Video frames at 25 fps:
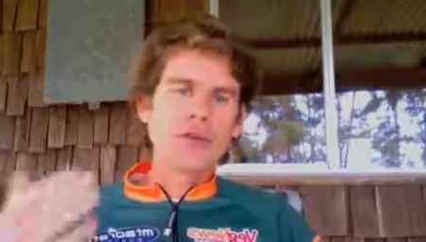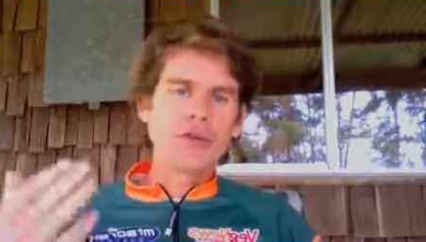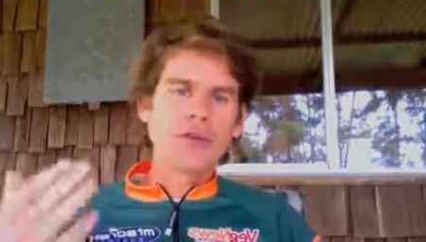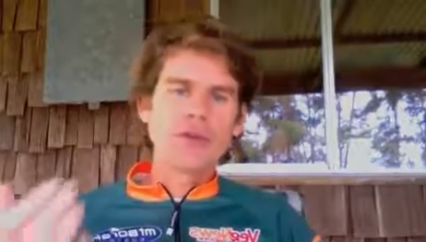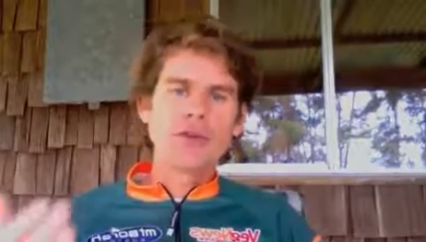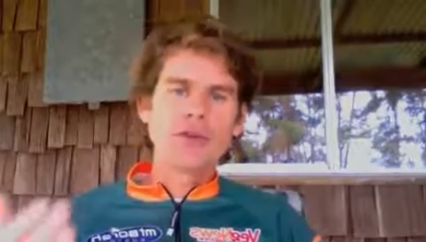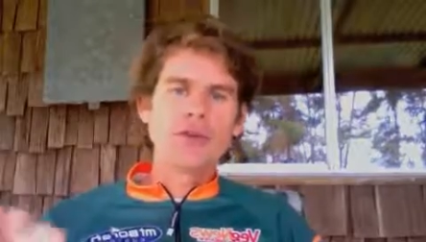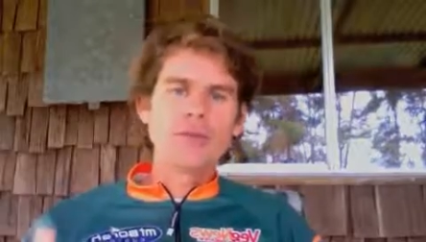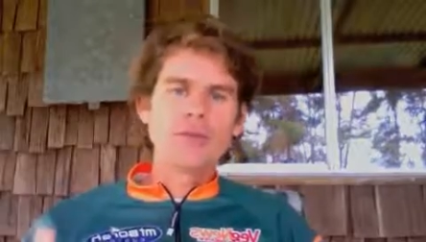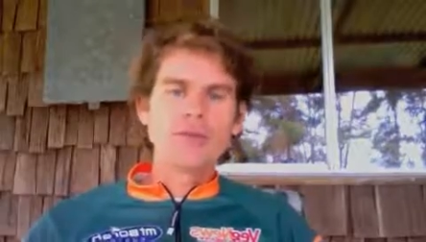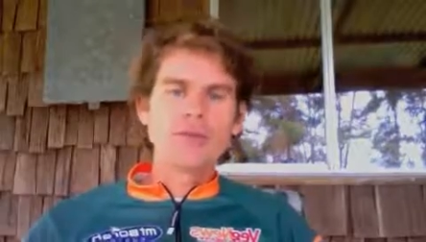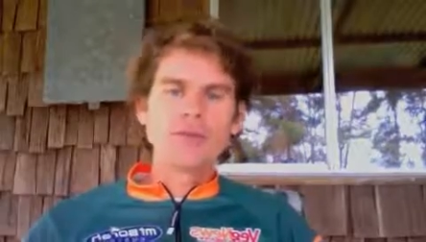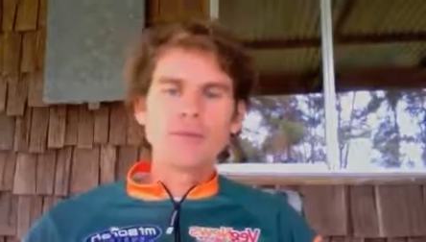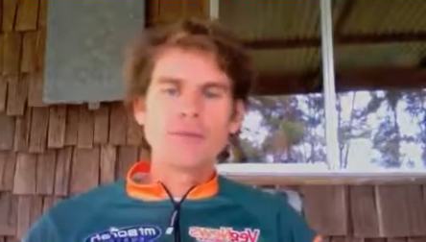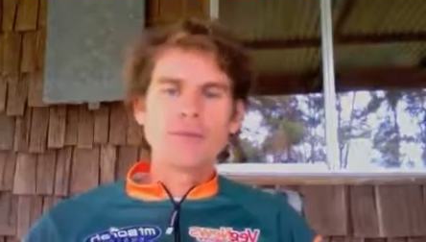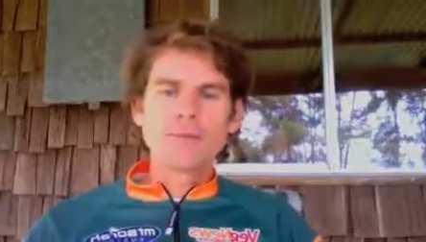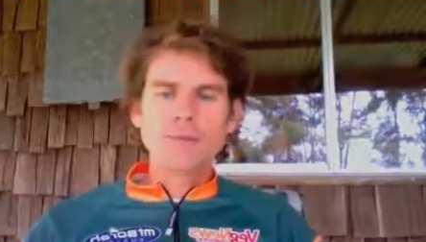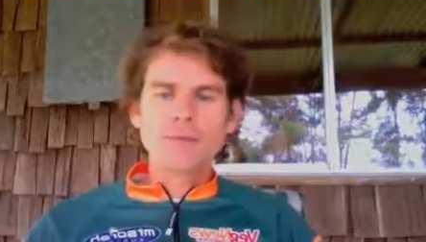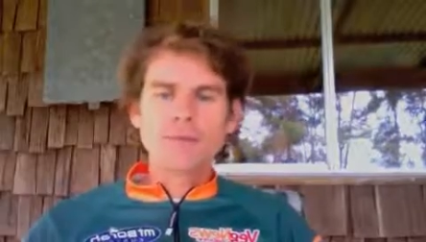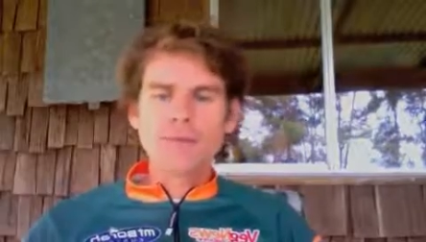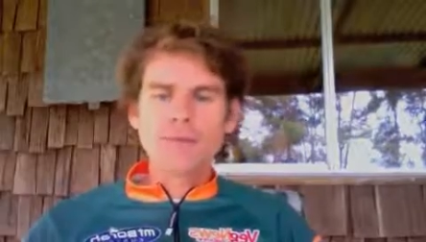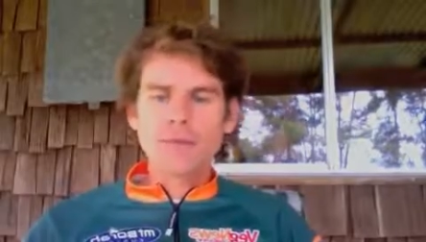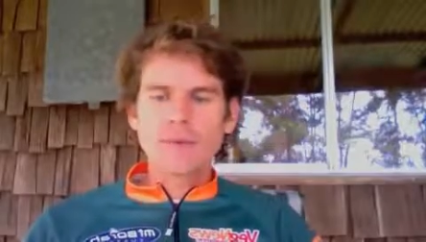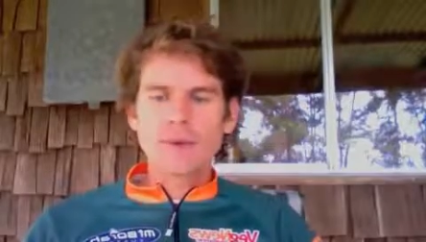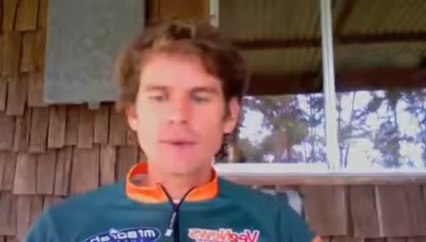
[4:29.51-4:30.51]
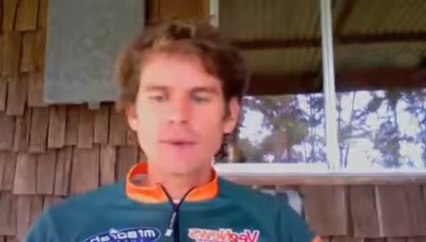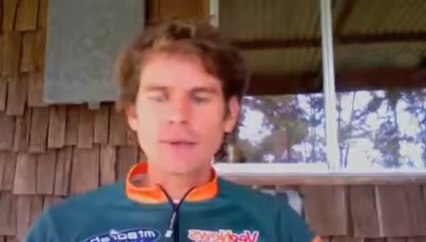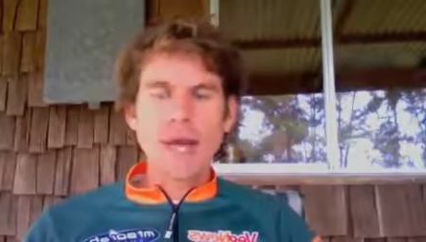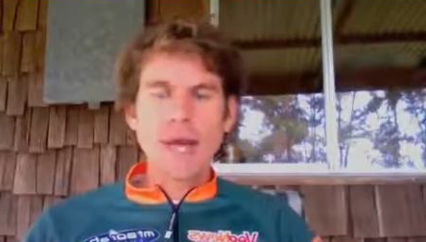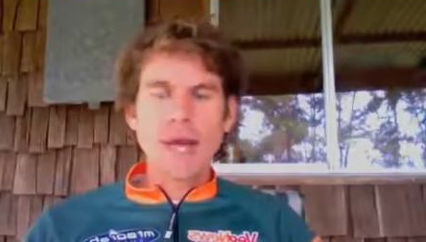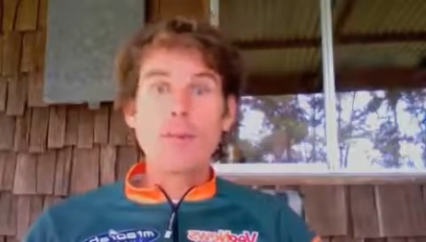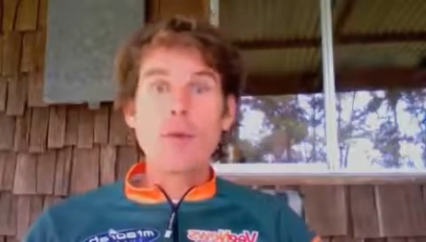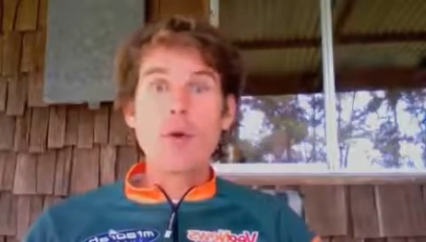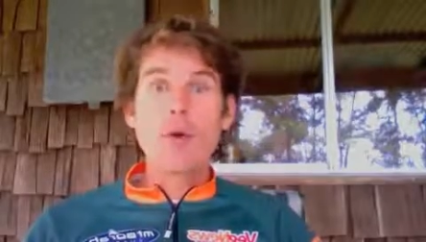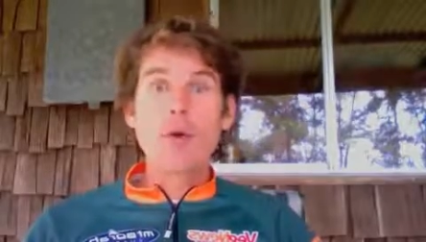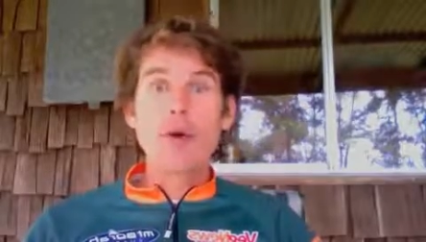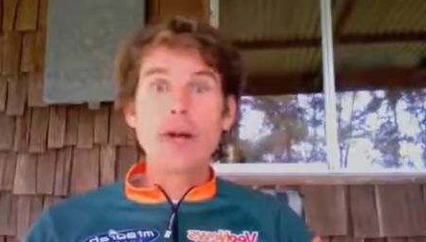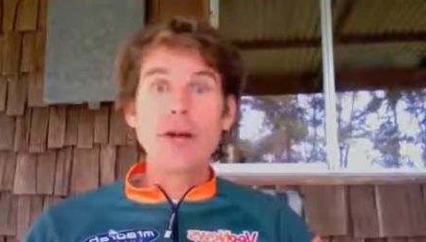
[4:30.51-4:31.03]
you can
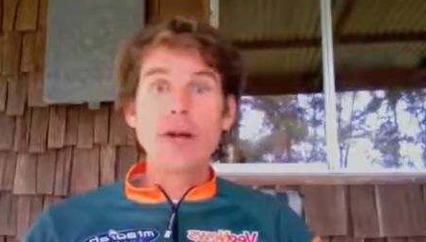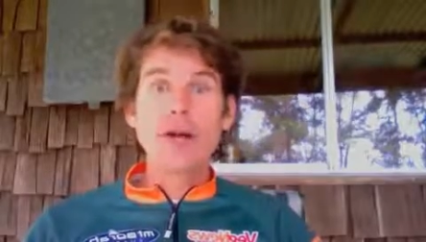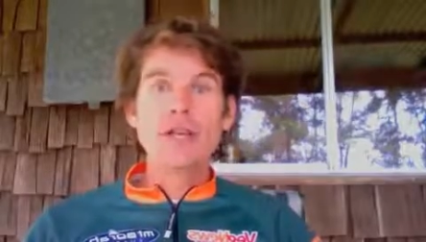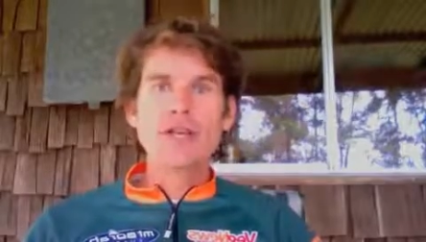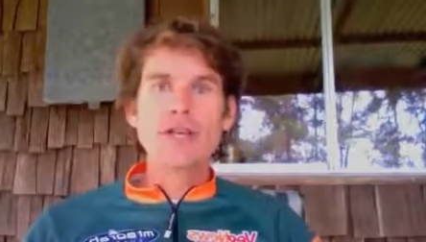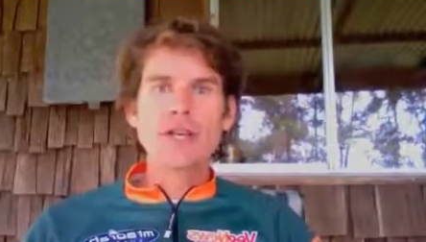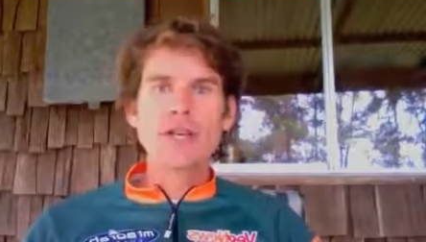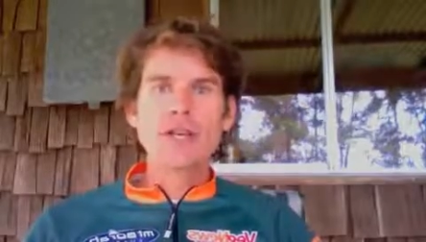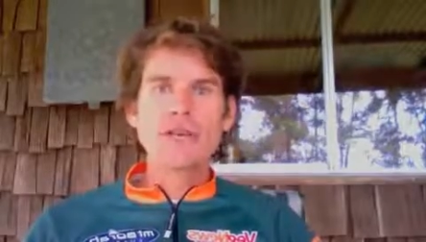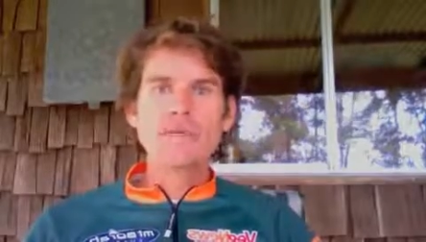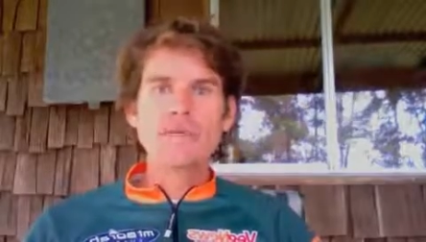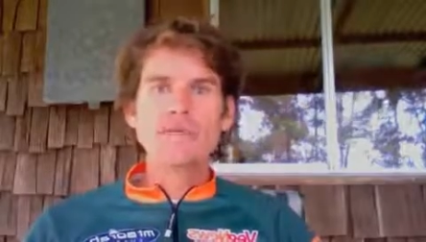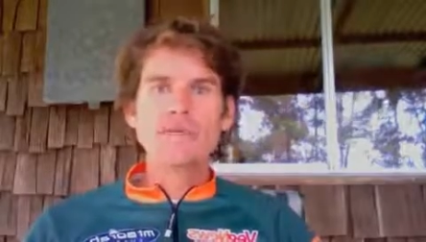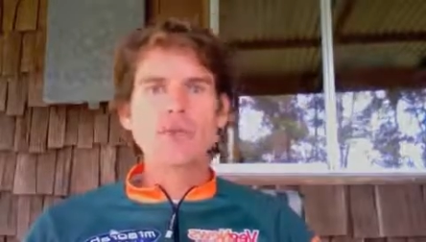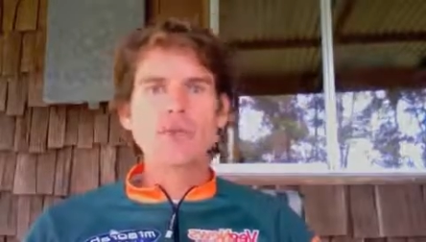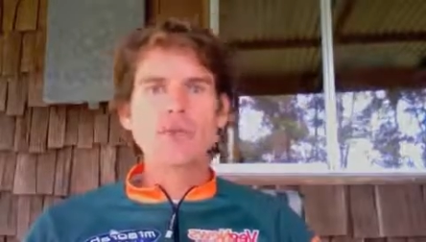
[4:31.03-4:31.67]
get more energy.